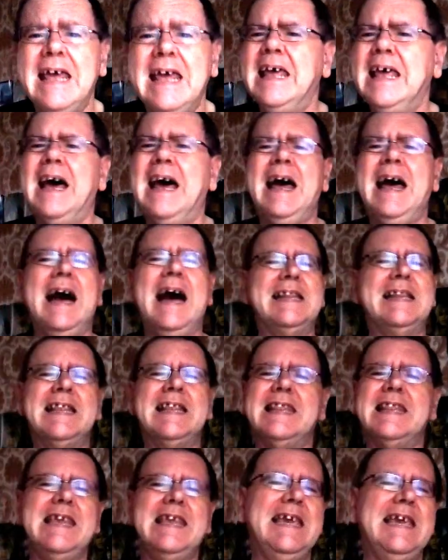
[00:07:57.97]
I didn't
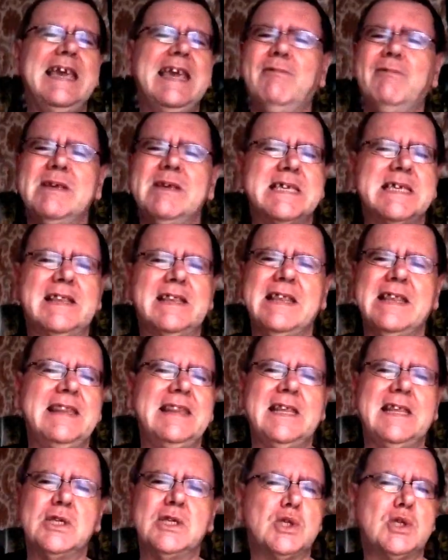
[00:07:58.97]
think the
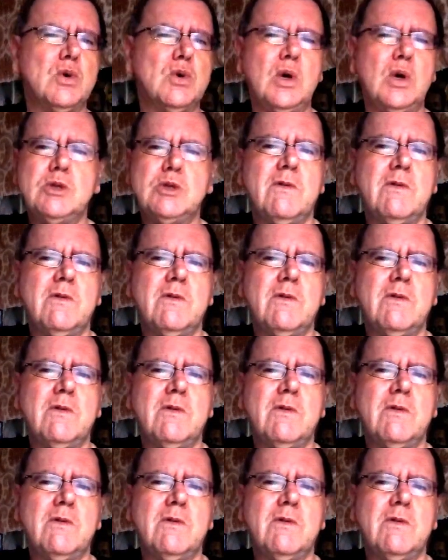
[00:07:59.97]
stories were very